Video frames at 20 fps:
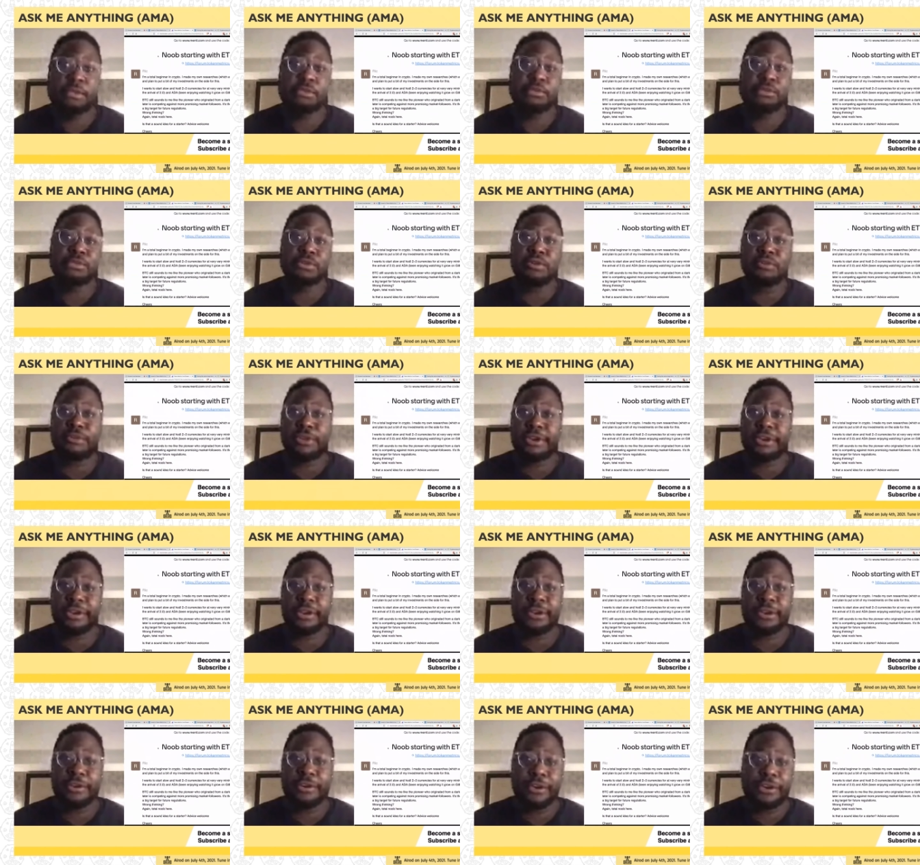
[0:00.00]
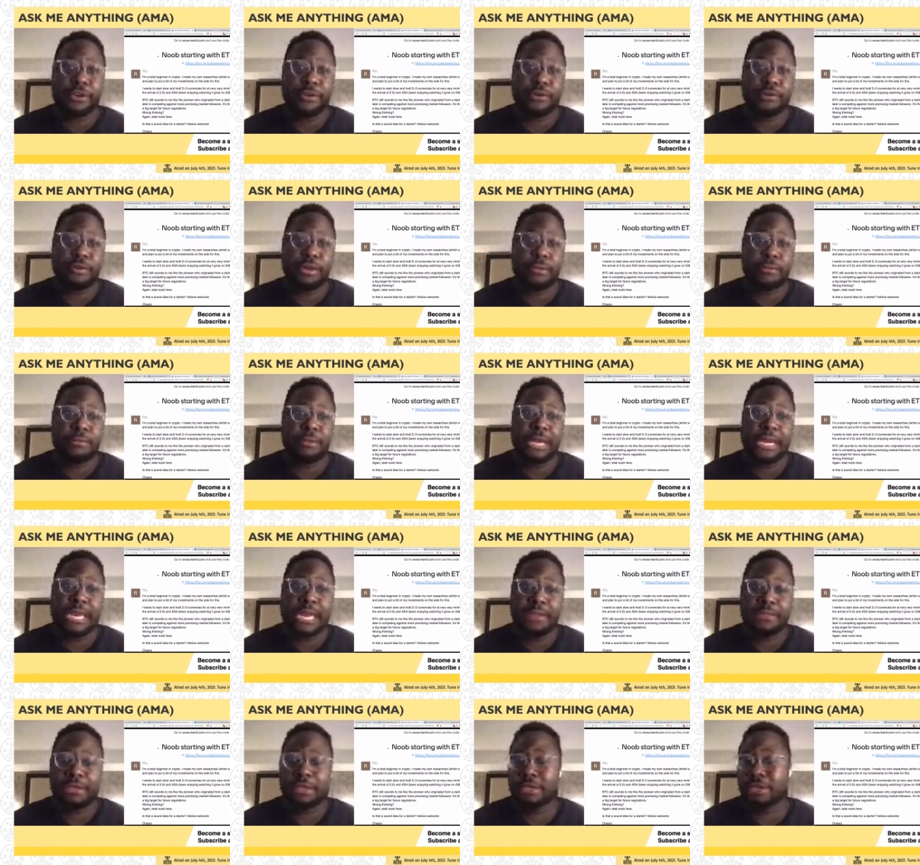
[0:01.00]
This was over a year ago,
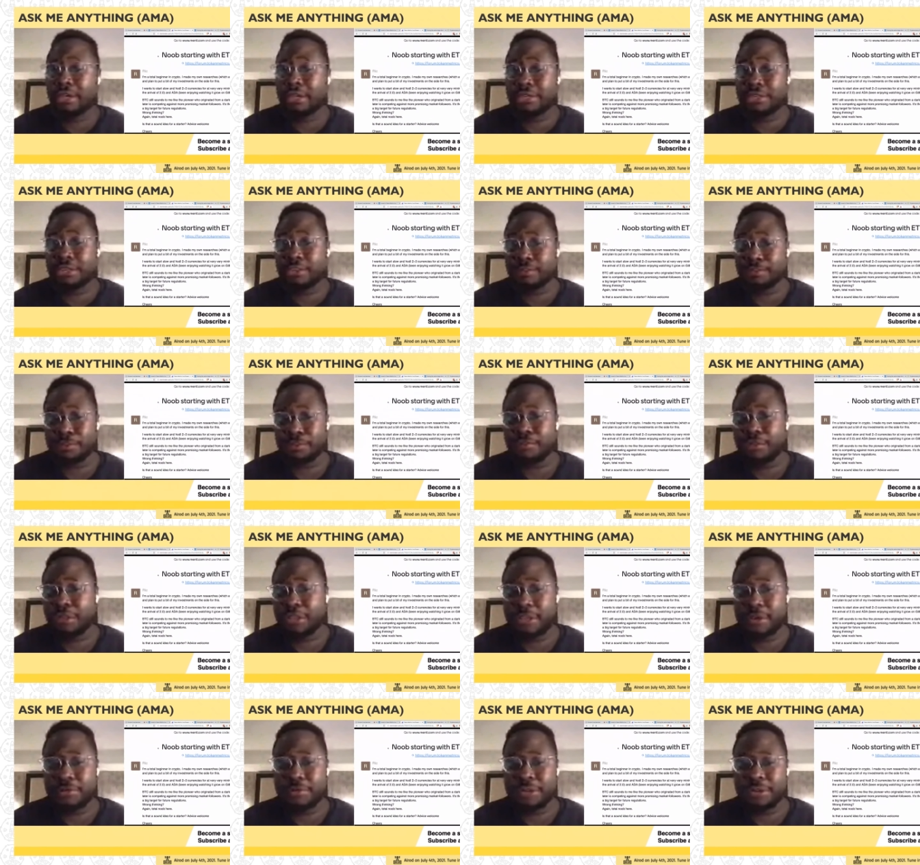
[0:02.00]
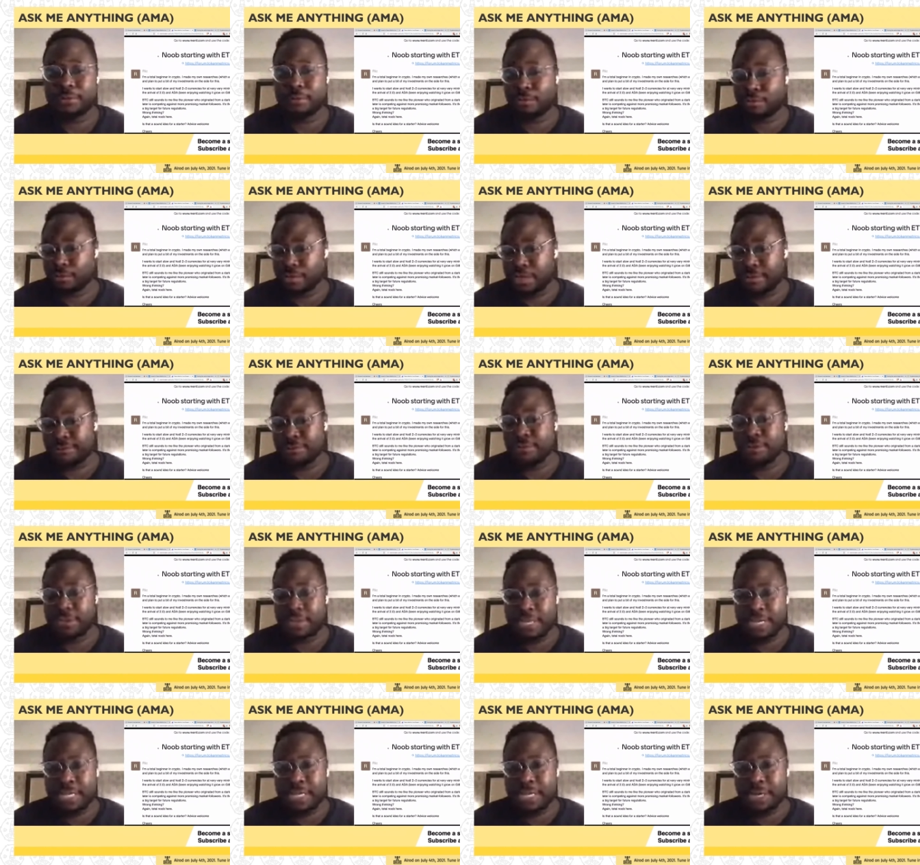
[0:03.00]
and now the technology has improved a lot, right? With them
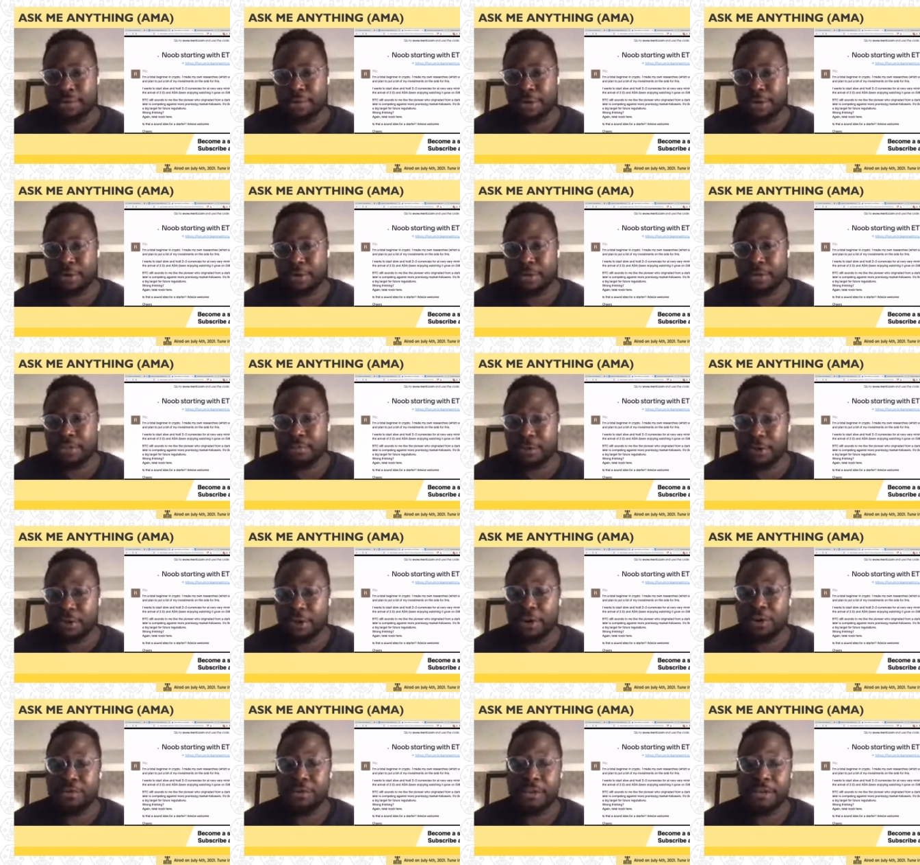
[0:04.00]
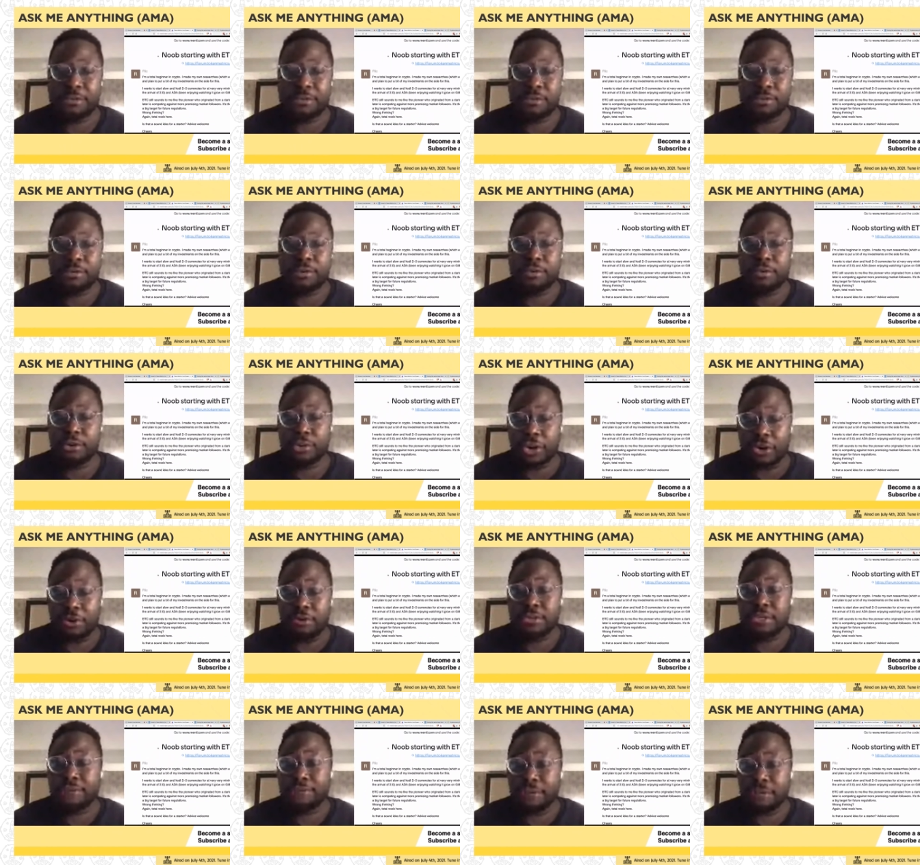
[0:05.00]
getting ready to launch smart contracts. So
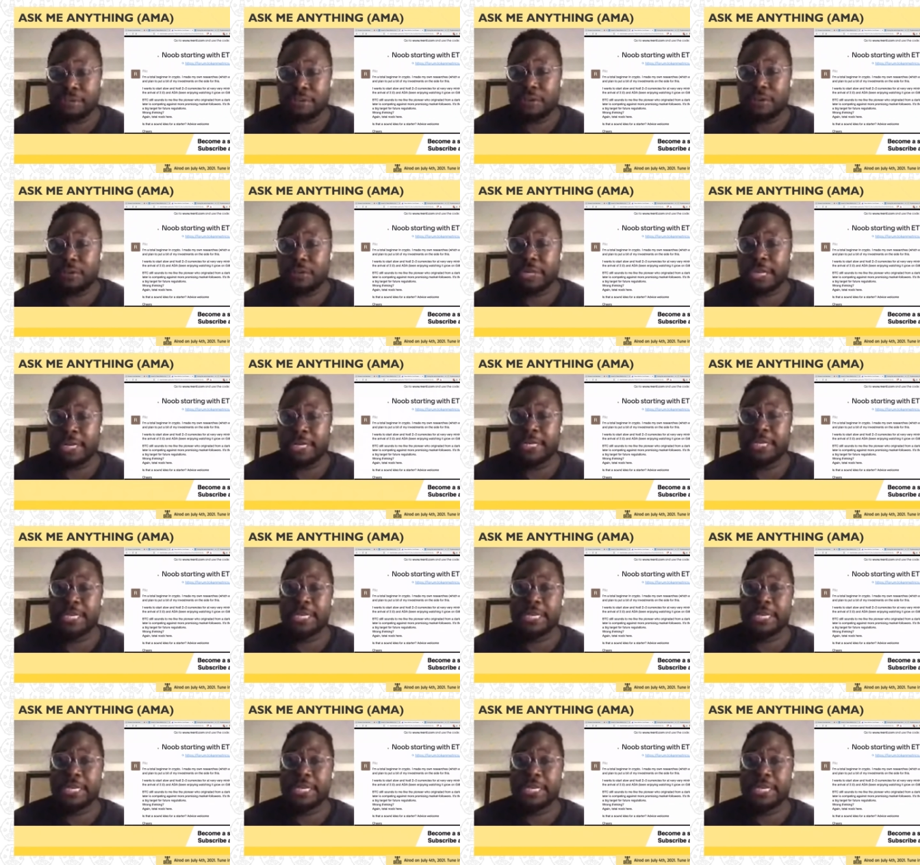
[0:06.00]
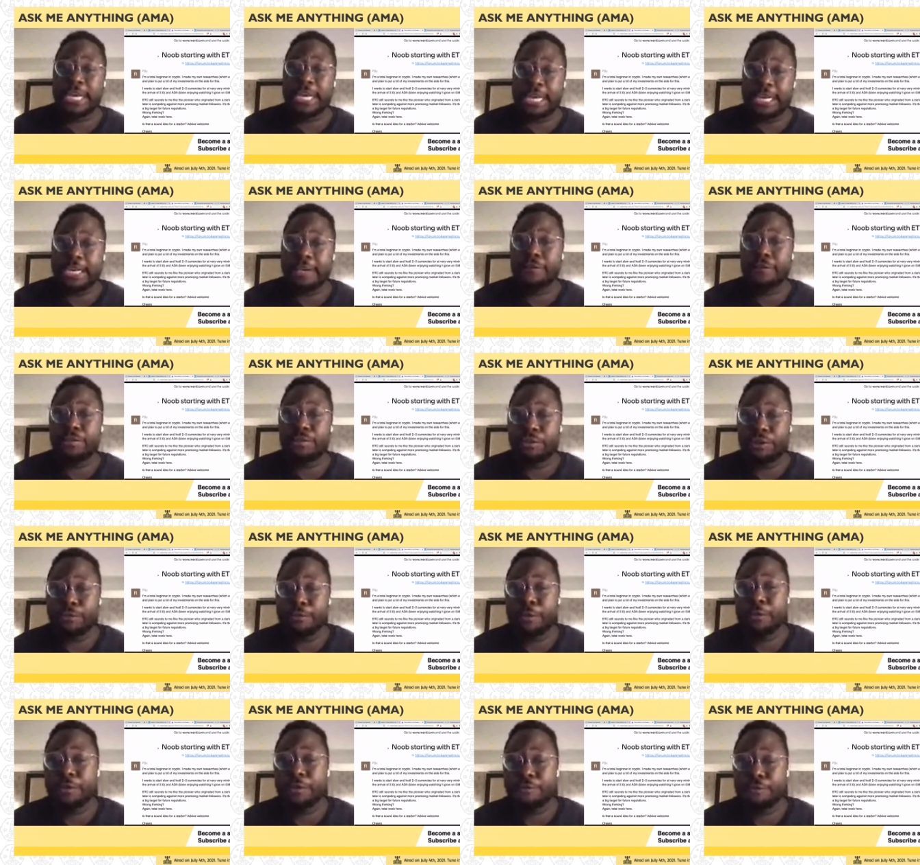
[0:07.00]
Cardano is definitely solid and can give
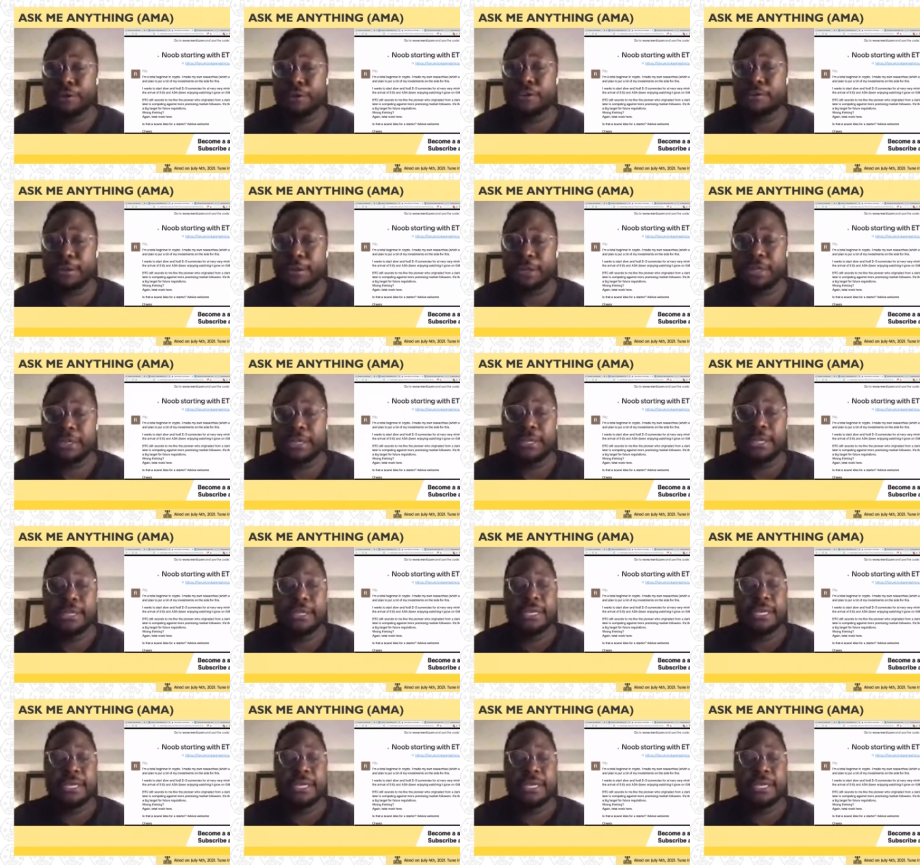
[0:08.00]
Ethereum a run for its money.